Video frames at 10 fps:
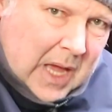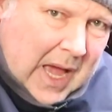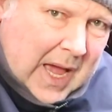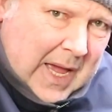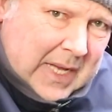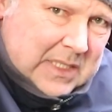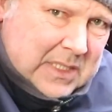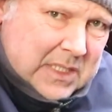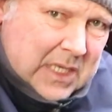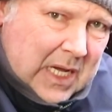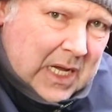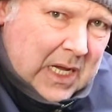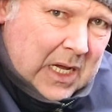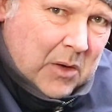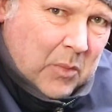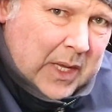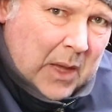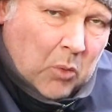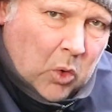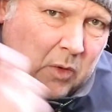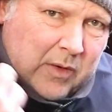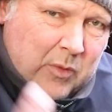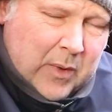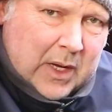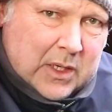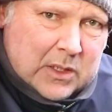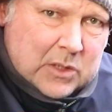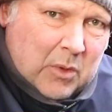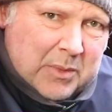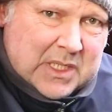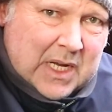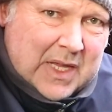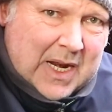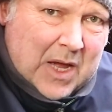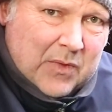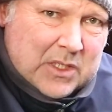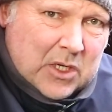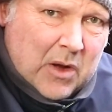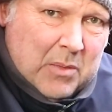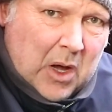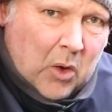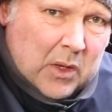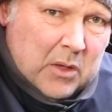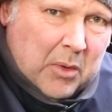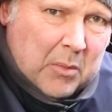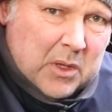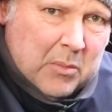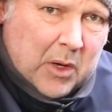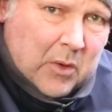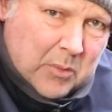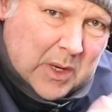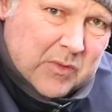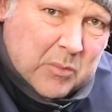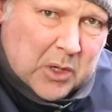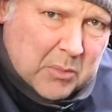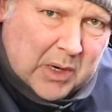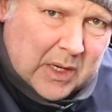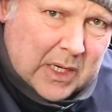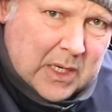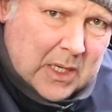and we get water everywhere, because when we take that out, there's a great big hole in the bottom of the boat and we have to put a plug in.